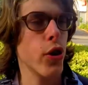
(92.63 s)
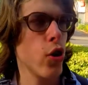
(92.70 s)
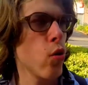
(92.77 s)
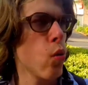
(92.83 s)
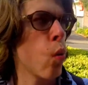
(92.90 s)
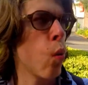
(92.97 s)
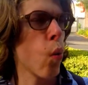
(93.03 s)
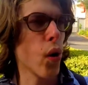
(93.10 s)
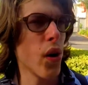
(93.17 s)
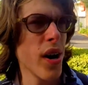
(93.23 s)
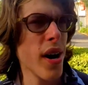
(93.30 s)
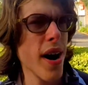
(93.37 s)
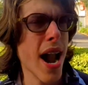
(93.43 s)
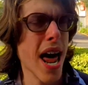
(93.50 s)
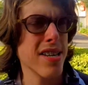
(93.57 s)
you
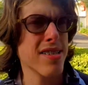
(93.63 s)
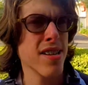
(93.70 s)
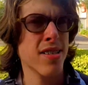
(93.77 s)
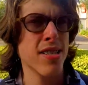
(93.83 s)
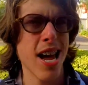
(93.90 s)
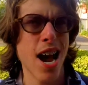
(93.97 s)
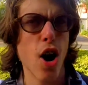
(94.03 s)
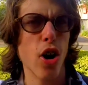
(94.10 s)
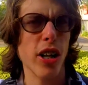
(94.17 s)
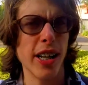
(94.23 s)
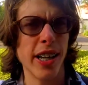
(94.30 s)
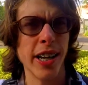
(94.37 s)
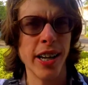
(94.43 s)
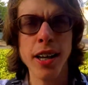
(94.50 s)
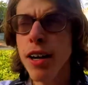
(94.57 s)
wouldn't
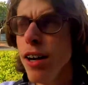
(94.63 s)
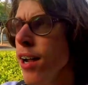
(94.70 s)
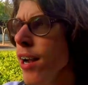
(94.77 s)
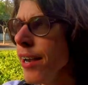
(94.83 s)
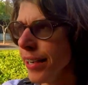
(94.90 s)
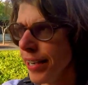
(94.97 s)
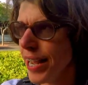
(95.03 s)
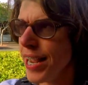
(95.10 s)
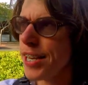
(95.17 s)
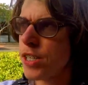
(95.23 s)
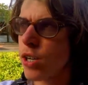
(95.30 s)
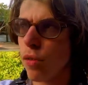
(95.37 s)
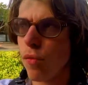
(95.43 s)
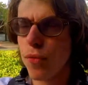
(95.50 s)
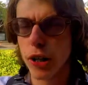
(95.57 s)
necessarily need
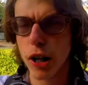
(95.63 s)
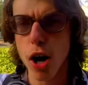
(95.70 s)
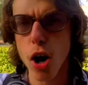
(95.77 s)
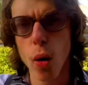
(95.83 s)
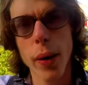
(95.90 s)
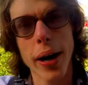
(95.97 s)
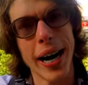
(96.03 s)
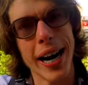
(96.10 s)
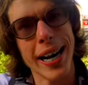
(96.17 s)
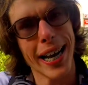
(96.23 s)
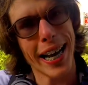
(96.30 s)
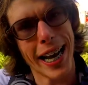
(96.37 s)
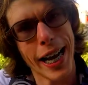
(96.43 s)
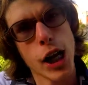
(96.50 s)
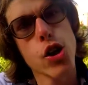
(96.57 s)
to vlog in
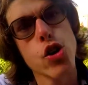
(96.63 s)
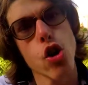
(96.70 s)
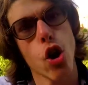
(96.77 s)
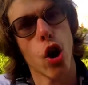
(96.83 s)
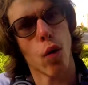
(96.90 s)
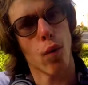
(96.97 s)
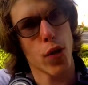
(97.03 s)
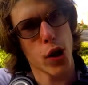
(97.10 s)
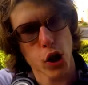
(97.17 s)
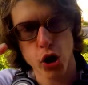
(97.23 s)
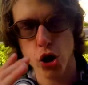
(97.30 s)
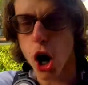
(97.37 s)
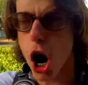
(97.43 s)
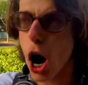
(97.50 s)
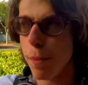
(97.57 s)
each of the
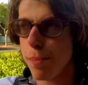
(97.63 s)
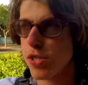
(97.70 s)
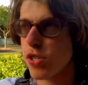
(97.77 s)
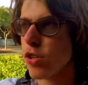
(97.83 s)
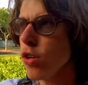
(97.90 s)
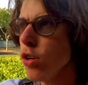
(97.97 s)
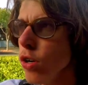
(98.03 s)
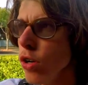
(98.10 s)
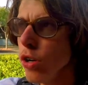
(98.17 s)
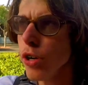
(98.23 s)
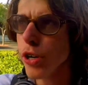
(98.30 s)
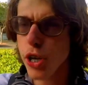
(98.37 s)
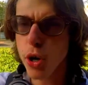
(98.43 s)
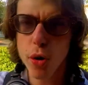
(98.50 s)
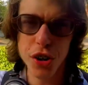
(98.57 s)
shops.
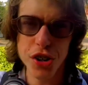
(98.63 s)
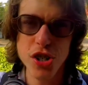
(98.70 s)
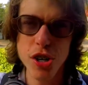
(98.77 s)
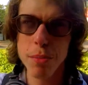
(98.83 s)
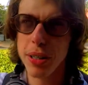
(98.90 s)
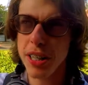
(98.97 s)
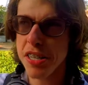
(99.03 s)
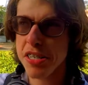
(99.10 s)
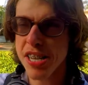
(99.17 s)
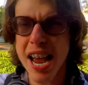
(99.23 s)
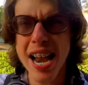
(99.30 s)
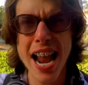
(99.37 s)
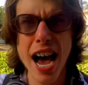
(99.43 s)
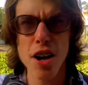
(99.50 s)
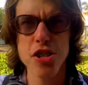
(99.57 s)
You could simply
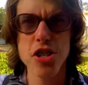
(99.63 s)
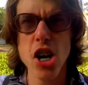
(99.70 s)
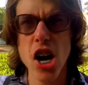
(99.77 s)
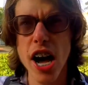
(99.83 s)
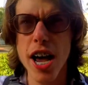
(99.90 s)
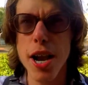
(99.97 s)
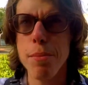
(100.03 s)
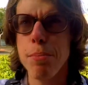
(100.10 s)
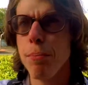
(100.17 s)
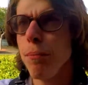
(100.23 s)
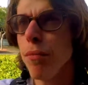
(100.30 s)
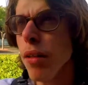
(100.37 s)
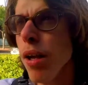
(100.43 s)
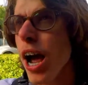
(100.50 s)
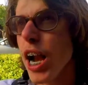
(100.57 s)
stand outside
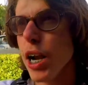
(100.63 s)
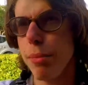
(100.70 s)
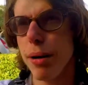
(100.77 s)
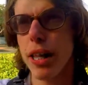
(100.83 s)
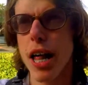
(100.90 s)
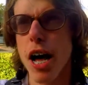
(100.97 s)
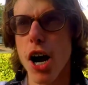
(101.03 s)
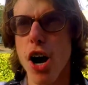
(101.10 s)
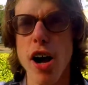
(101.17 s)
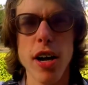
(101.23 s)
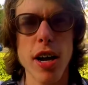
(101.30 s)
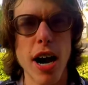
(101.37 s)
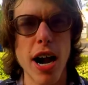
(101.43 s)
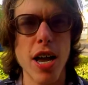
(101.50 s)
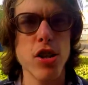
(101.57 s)
and be like, all
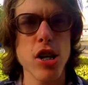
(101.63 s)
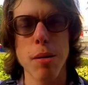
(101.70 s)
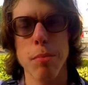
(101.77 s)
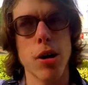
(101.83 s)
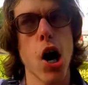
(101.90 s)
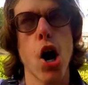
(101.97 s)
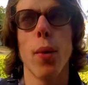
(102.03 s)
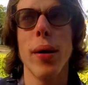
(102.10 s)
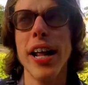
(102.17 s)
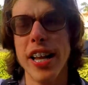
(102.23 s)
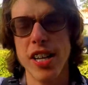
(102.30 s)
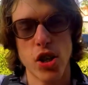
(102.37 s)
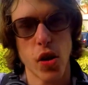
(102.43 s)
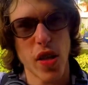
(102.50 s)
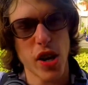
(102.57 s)
right guys, I'm going
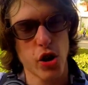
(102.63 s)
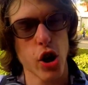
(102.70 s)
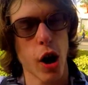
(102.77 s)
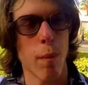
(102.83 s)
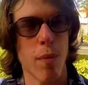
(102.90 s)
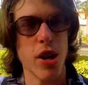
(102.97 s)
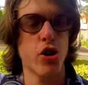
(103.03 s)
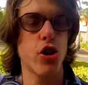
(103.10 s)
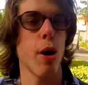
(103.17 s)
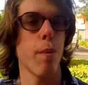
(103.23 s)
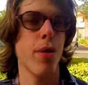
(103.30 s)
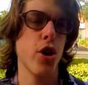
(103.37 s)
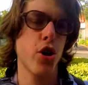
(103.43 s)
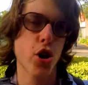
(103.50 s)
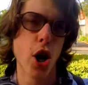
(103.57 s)
into this shop, this
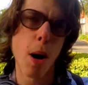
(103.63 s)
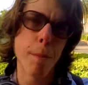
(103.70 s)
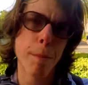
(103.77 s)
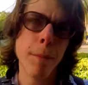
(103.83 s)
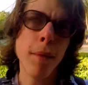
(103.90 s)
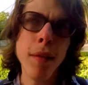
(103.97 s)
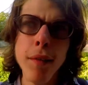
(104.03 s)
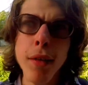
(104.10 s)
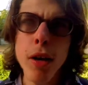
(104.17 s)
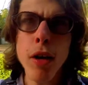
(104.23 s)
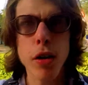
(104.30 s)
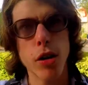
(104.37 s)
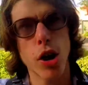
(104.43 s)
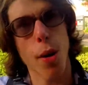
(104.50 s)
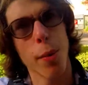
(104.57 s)
shop, this shop.
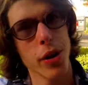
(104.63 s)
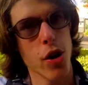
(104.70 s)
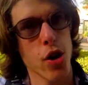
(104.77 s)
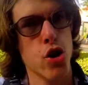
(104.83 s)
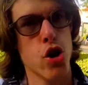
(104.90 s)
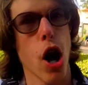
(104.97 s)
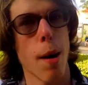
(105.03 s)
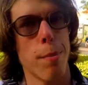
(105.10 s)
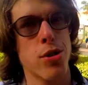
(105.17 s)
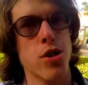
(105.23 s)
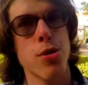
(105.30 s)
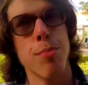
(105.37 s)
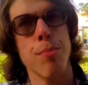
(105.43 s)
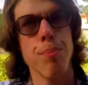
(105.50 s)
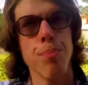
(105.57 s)
Go into the
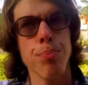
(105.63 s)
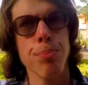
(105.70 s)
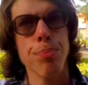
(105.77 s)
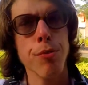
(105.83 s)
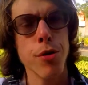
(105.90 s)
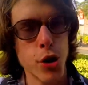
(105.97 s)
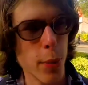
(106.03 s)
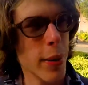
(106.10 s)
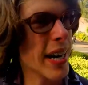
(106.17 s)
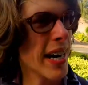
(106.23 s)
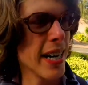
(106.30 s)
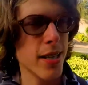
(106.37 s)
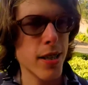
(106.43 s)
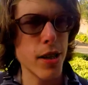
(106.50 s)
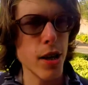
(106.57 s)
shops, do what you
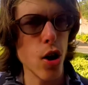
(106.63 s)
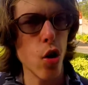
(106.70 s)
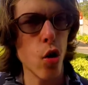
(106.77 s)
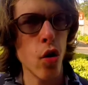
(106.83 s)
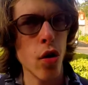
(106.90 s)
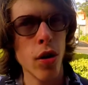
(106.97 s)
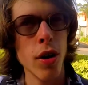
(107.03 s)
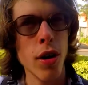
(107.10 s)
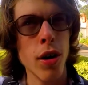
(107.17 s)
need to do.